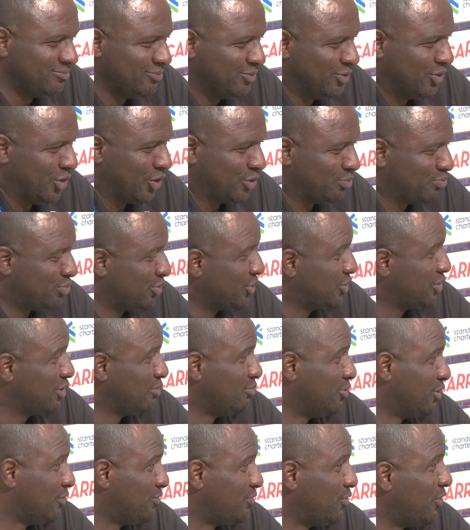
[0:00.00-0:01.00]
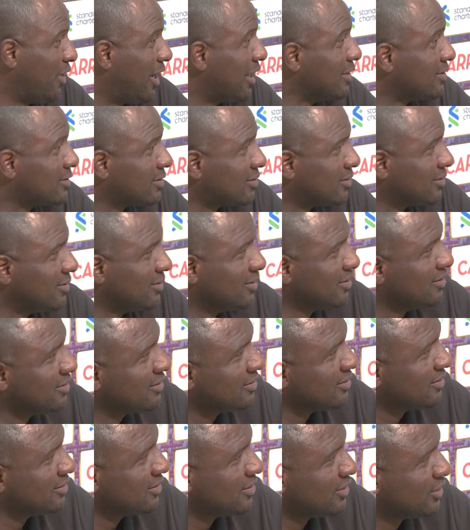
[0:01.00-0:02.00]
not possible for us
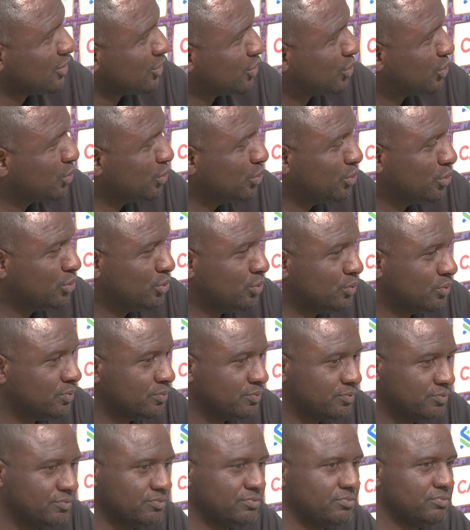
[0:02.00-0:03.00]
to